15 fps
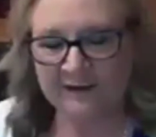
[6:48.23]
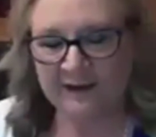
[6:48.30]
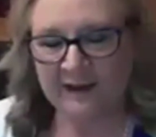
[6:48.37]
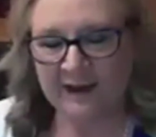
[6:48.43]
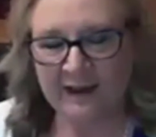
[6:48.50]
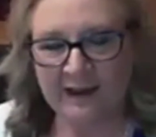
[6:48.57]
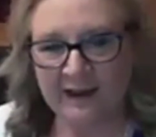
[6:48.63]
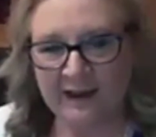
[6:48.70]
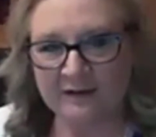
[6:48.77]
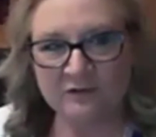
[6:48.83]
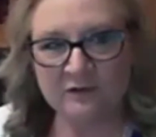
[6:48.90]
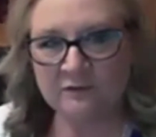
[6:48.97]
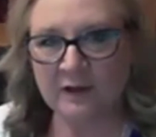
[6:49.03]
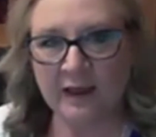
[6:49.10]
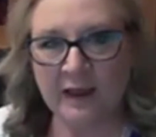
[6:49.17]
I,
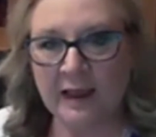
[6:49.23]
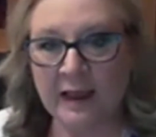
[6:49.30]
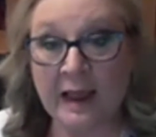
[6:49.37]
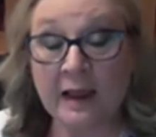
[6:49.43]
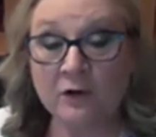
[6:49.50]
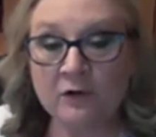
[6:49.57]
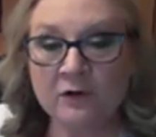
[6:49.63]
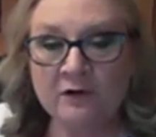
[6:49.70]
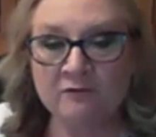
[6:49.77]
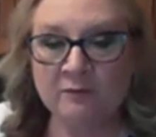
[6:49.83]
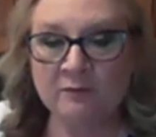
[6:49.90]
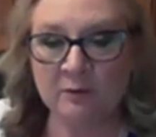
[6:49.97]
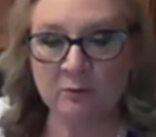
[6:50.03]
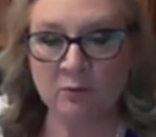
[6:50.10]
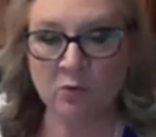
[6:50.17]
just I, I, couldn't have
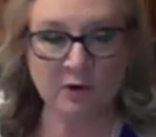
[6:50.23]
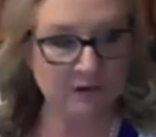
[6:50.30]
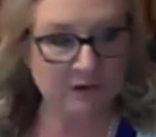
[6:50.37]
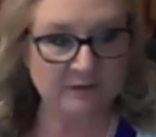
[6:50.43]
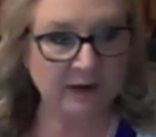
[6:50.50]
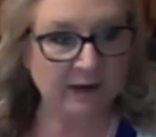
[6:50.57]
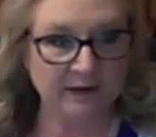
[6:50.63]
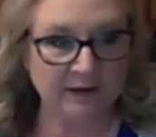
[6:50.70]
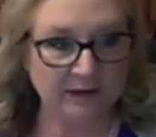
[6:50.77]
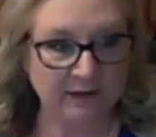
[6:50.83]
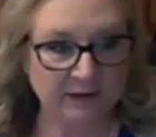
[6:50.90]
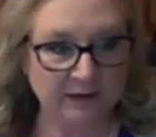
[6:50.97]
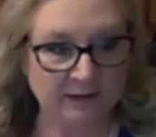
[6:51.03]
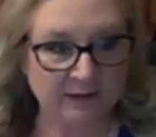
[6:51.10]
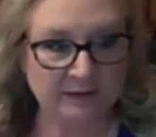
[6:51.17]
been more excited,
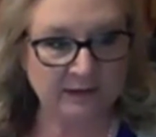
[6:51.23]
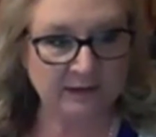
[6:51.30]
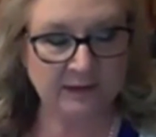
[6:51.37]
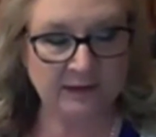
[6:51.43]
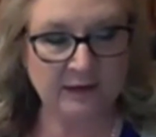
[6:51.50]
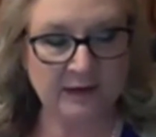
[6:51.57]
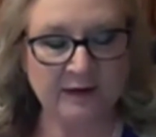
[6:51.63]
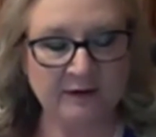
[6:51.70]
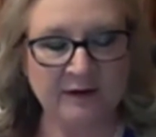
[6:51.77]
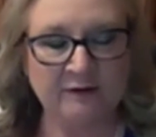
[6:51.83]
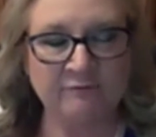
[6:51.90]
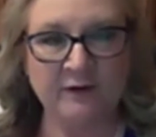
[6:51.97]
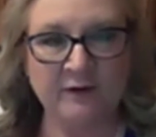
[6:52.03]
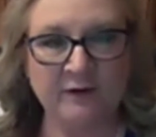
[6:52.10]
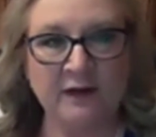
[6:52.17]
Dee. If
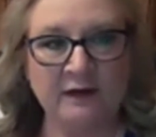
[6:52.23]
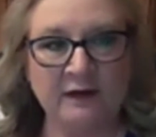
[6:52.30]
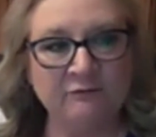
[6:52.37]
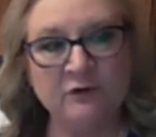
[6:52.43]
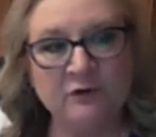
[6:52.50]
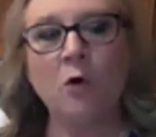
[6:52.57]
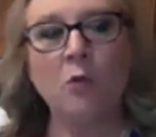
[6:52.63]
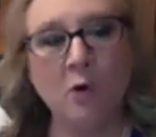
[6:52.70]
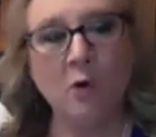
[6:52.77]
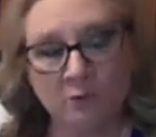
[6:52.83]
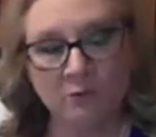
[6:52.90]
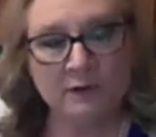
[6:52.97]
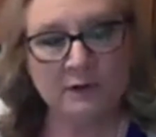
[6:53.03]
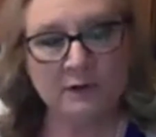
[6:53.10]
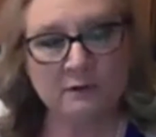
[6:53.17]
if no one
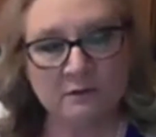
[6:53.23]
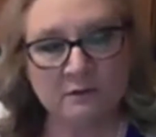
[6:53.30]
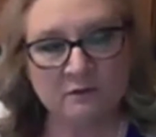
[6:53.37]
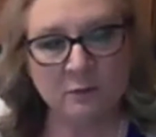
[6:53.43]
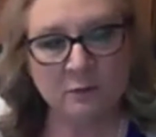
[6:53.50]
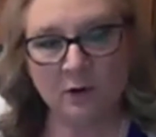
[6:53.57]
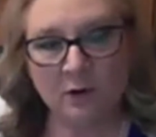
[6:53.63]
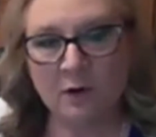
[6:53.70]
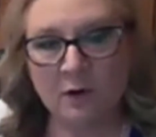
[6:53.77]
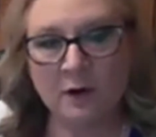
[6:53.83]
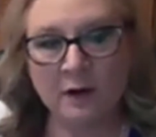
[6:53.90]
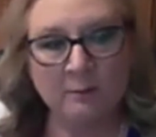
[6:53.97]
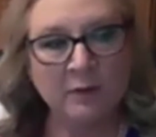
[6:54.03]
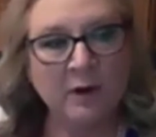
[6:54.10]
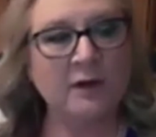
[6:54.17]
reads this book
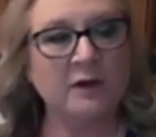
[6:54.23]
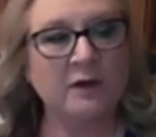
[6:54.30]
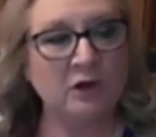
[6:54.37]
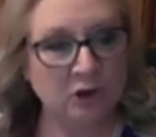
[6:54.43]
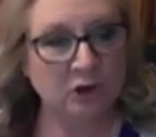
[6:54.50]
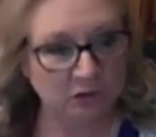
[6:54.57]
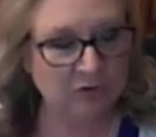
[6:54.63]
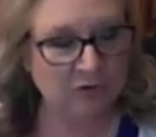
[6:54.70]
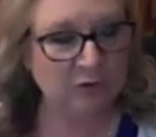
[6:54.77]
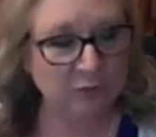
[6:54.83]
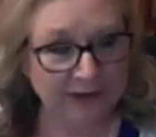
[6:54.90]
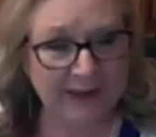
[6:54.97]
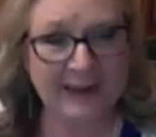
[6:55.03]
but you,